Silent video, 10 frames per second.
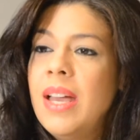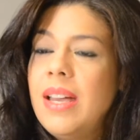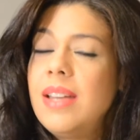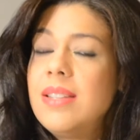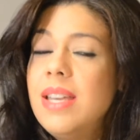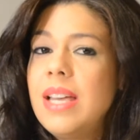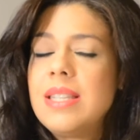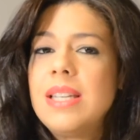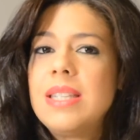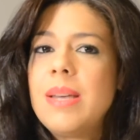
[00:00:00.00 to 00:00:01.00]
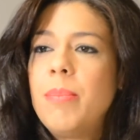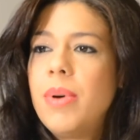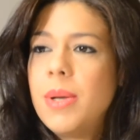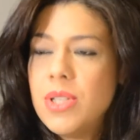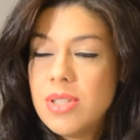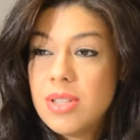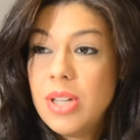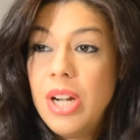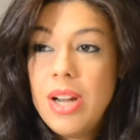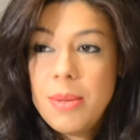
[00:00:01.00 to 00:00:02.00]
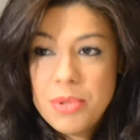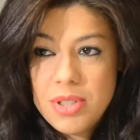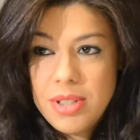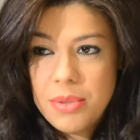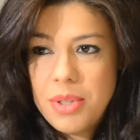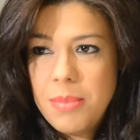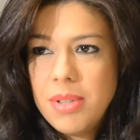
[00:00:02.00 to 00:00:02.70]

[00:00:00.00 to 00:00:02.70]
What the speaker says: Yes, it's a post-nuptial agreement.